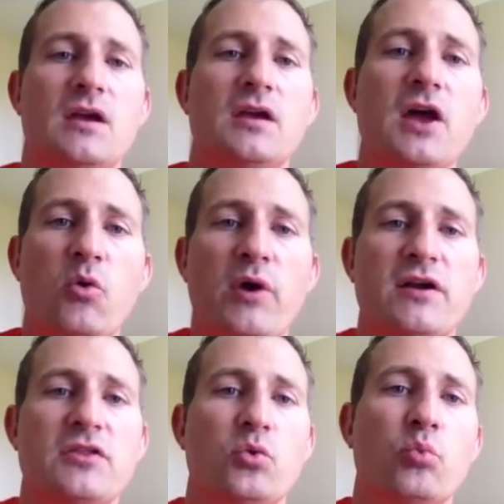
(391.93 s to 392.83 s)
Now, where
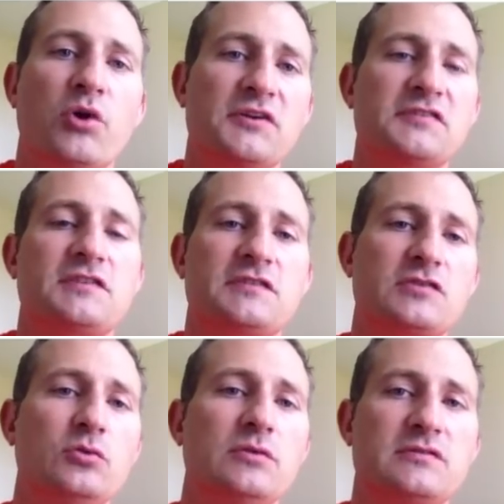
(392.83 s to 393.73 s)
are the worst
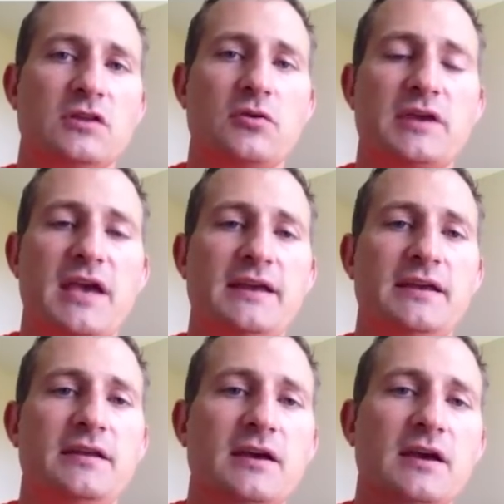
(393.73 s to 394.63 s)
schools
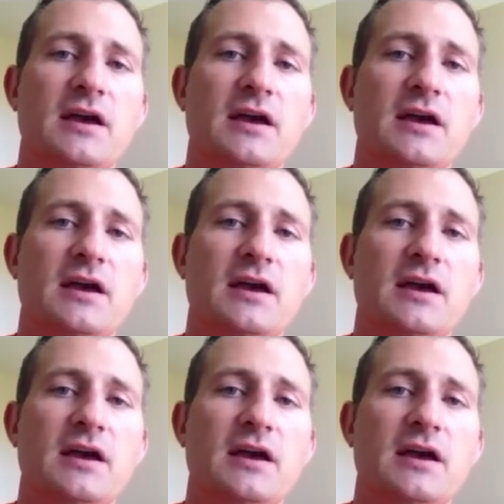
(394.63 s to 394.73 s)
located?